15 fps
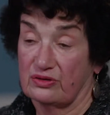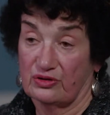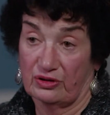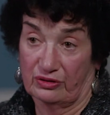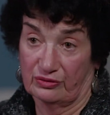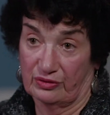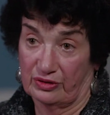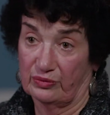
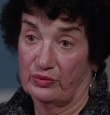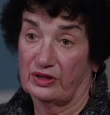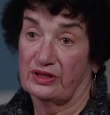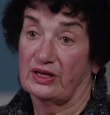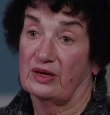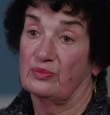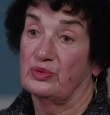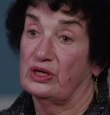children
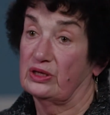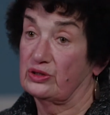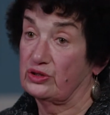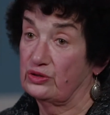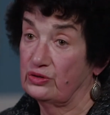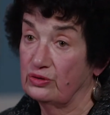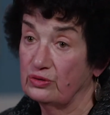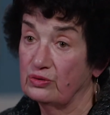with
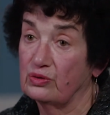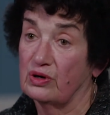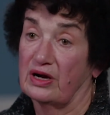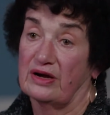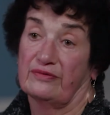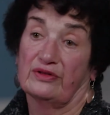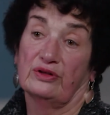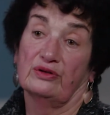MPS II who
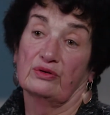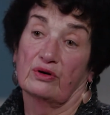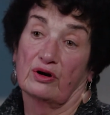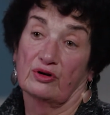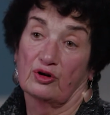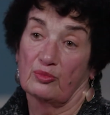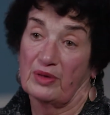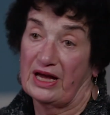have the
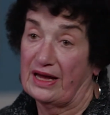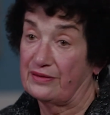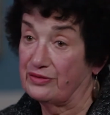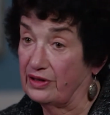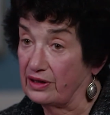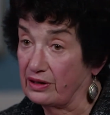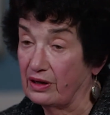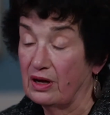
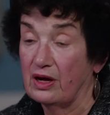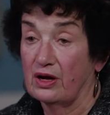neuronopathic